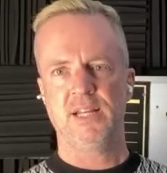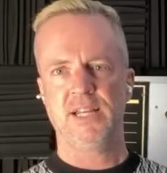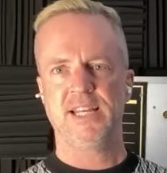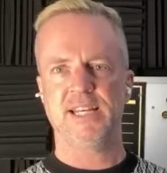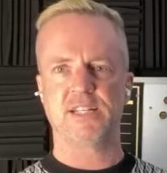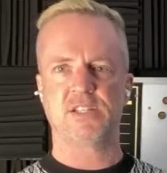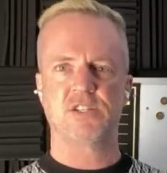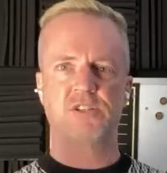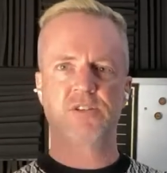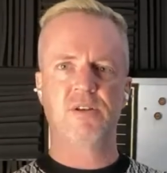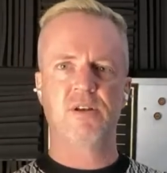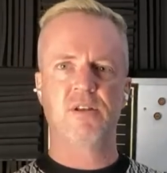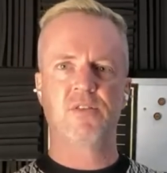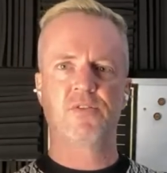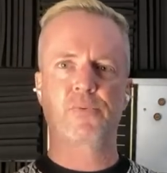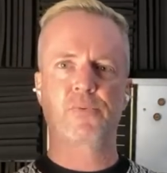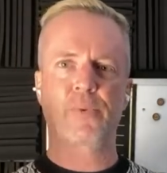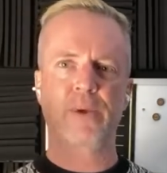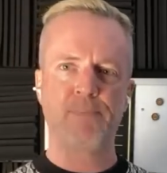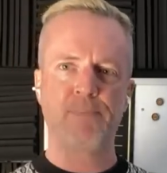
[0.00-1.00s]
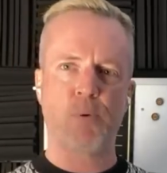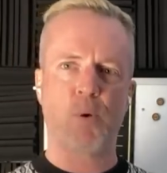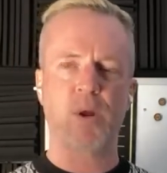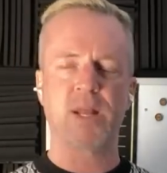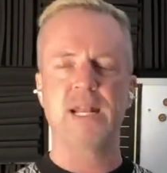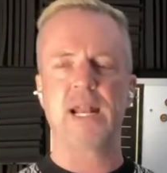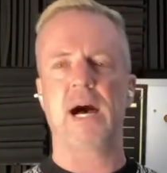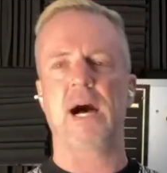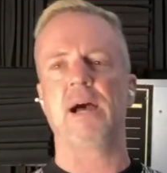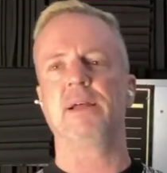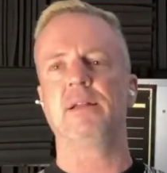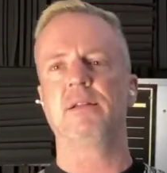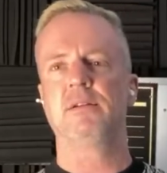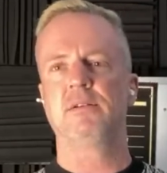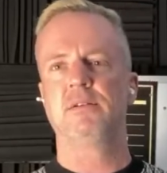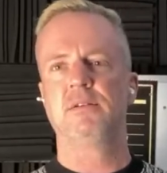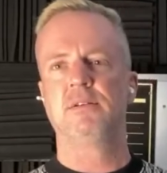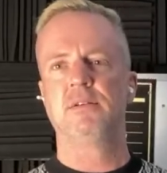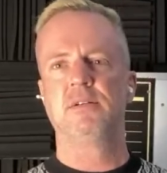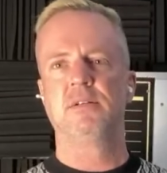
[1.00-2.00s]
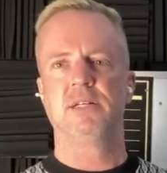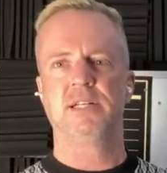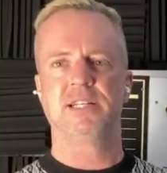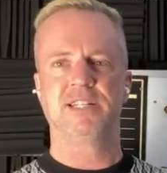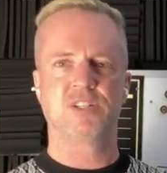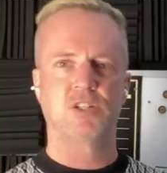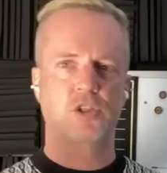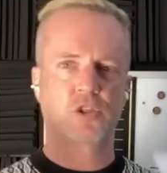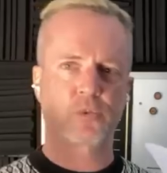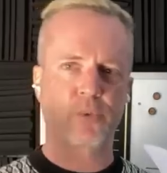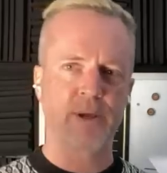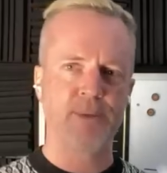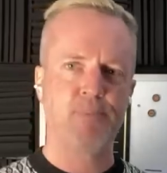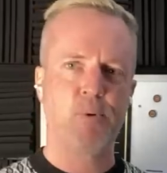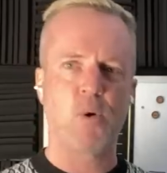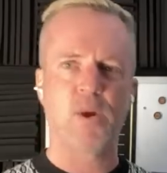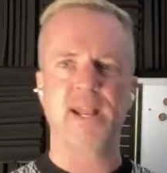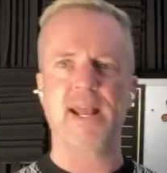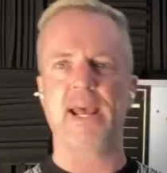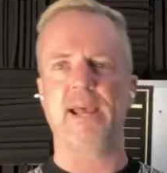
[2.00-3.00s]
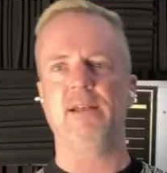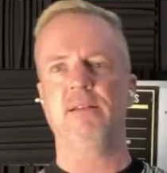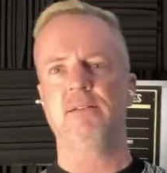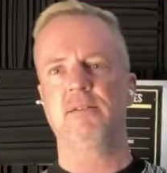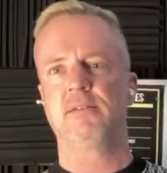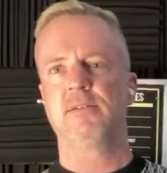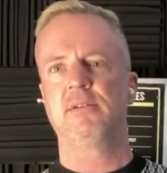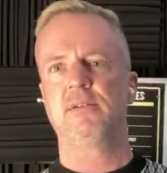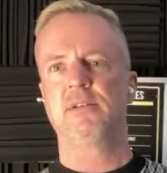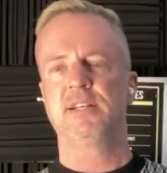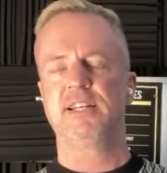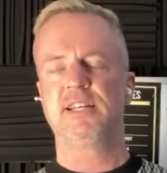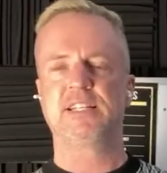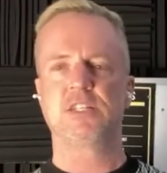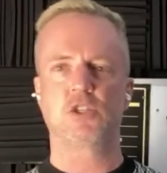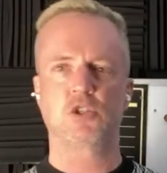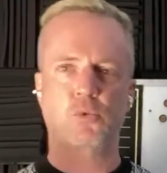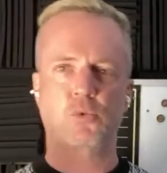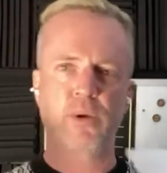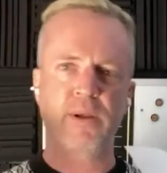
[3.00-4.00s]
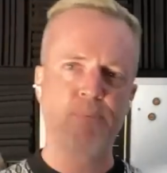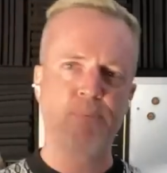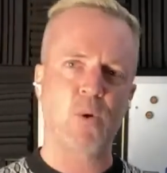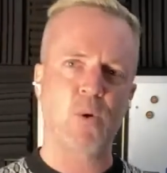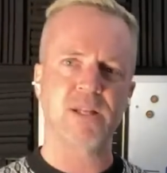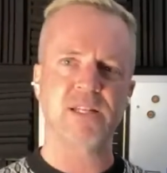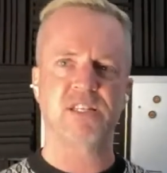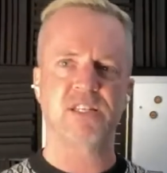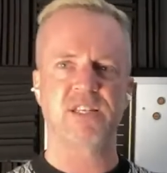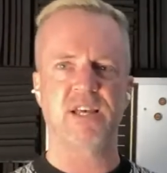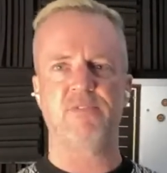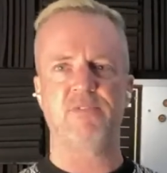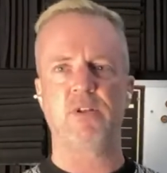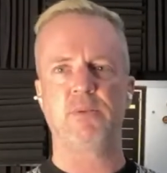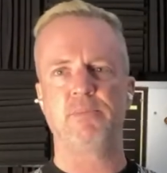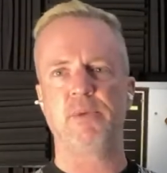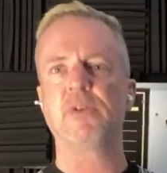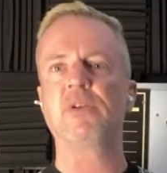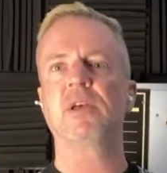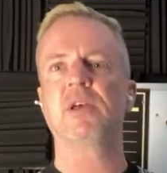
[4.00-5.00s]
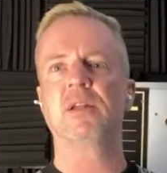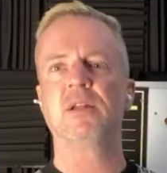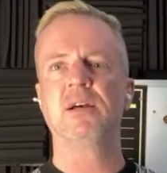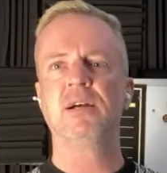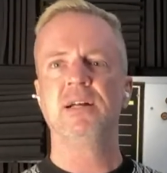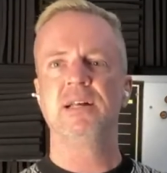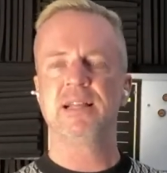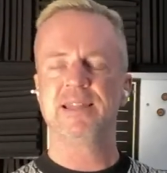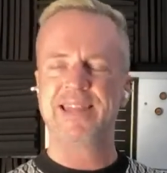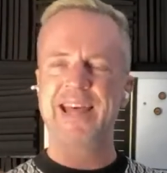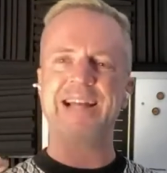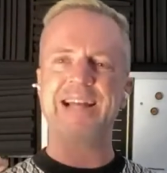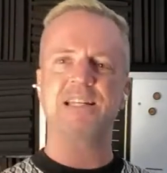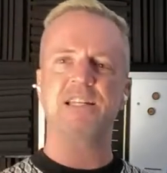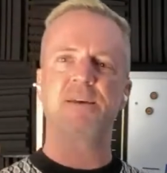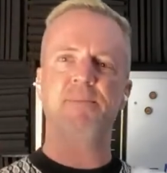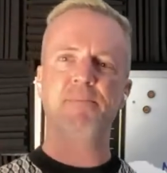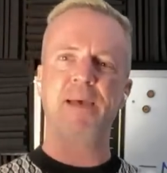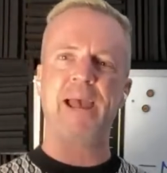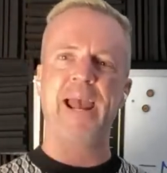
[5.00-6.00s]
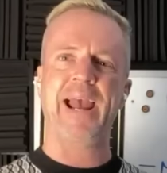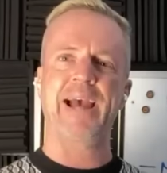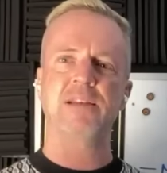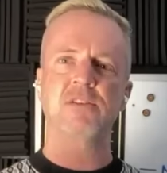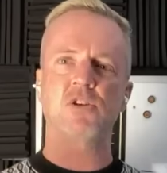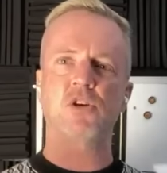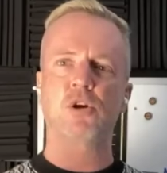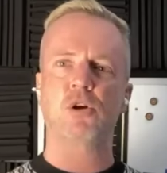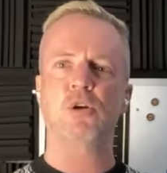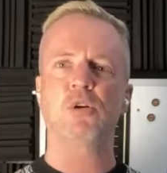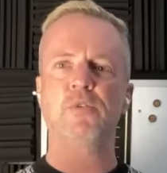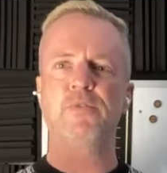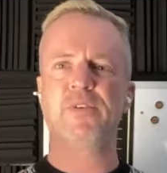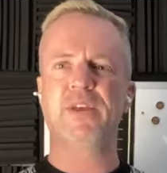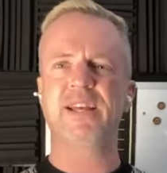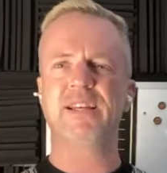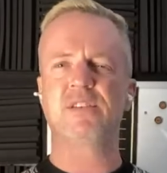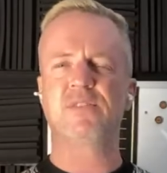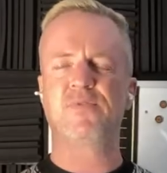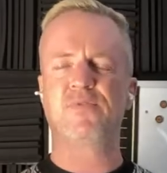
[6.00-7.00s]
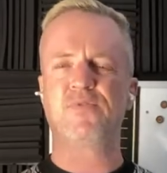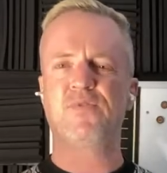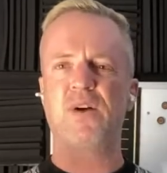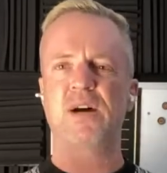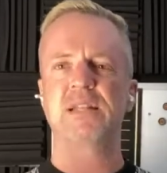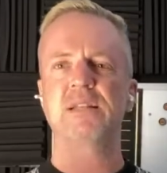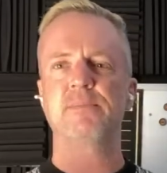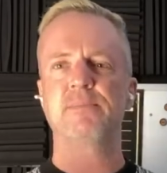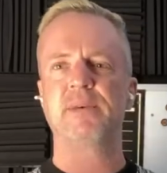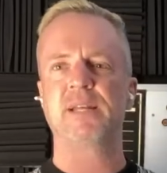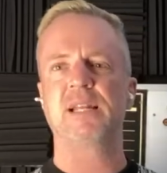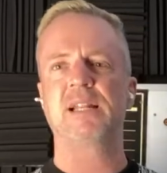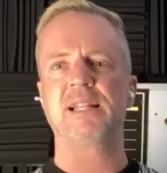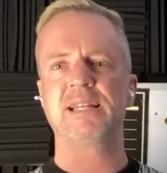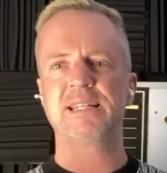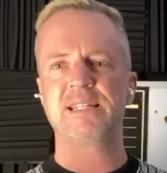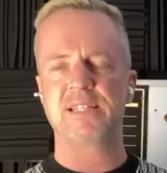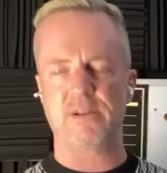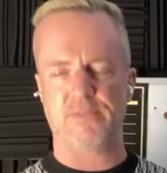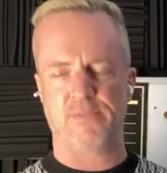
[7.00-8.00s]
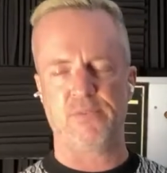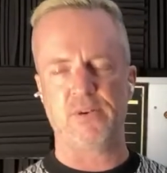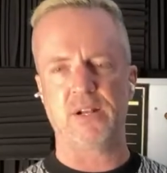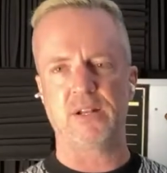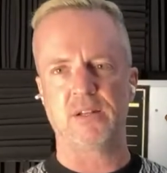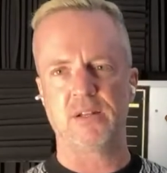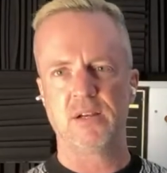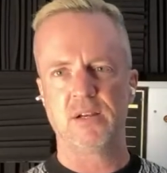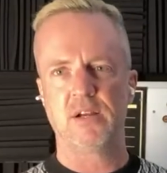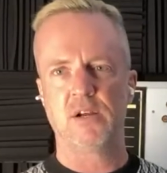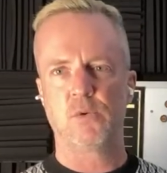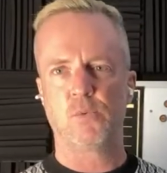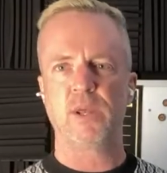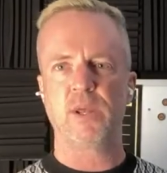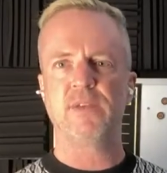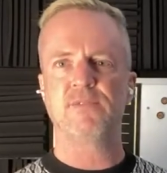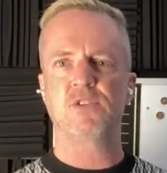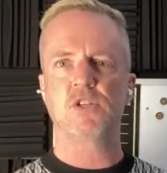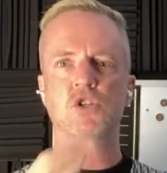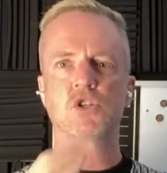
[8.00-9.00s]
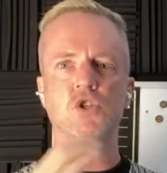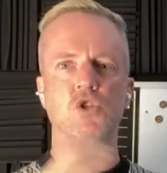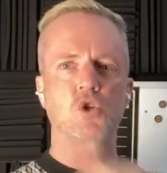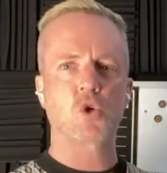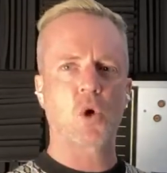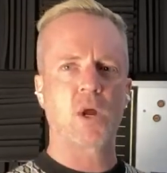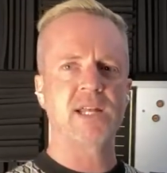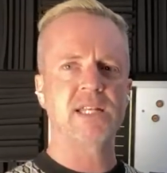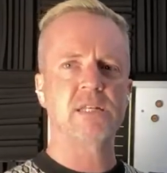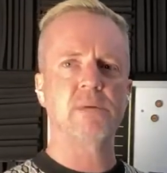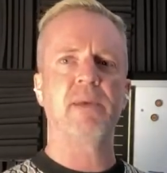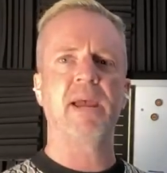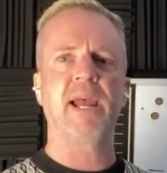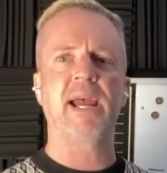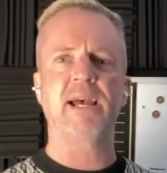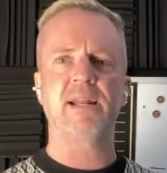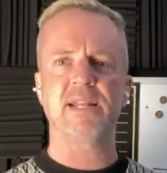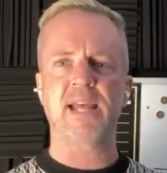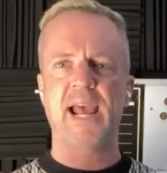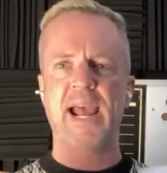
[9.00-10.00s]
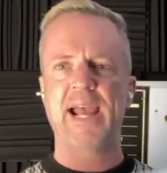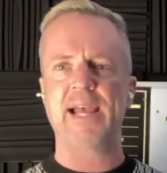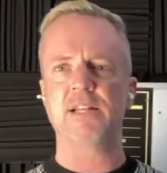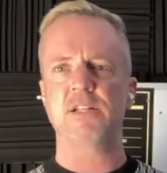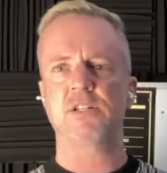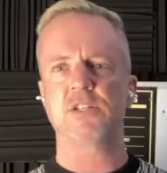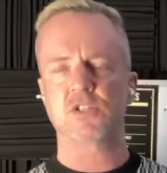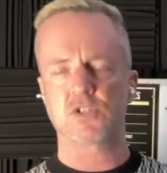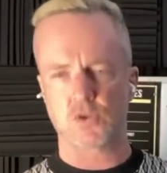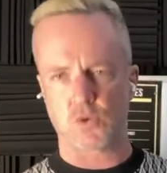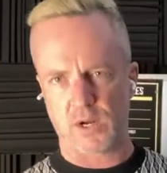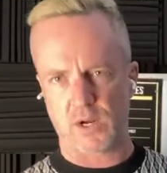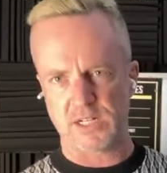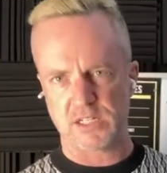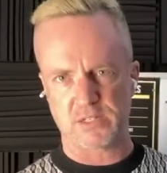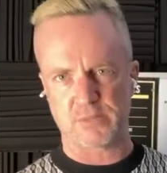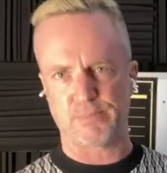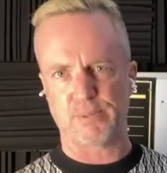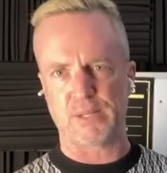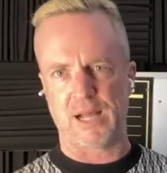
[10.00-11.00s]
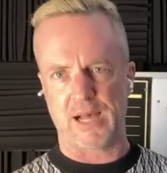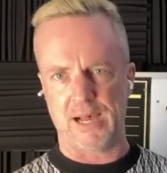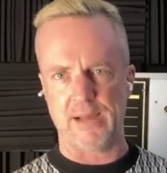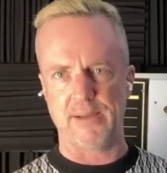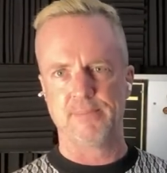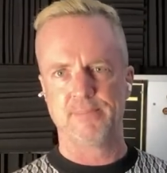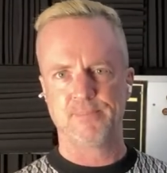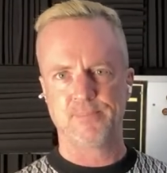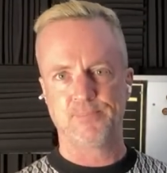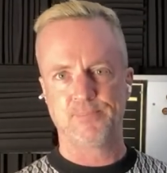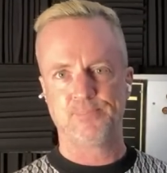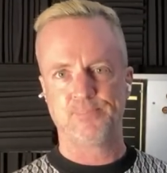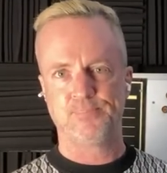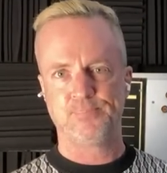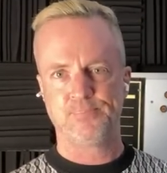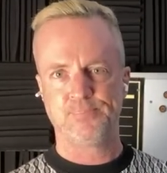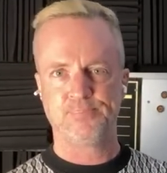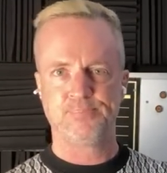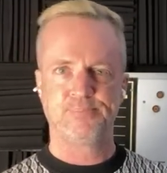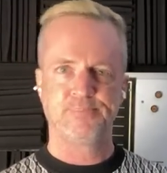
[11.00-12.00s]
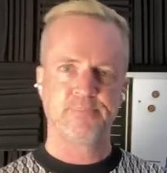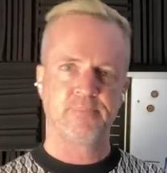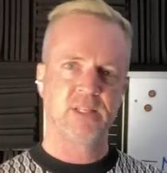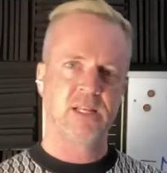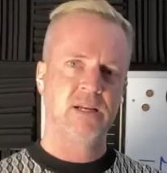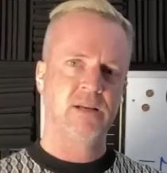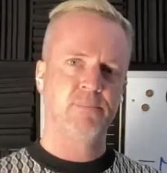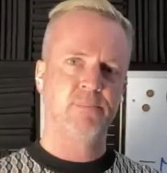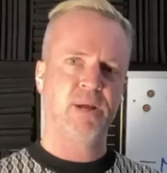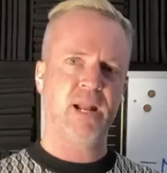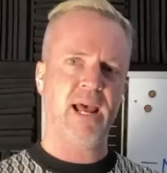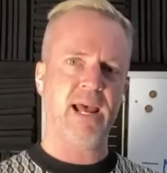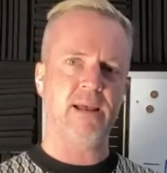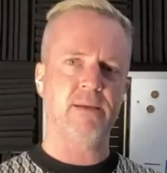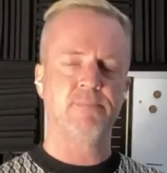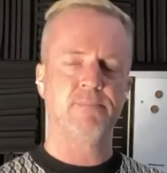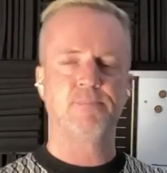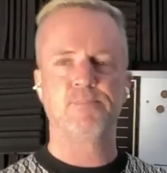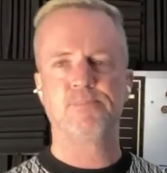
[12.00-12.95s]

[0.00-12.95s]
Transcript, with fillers: It's 3.9. It's 3.8. It's 3.7 million. That demand curve is fundamentally different. We have destroyed demand and destroyed supply. But hey,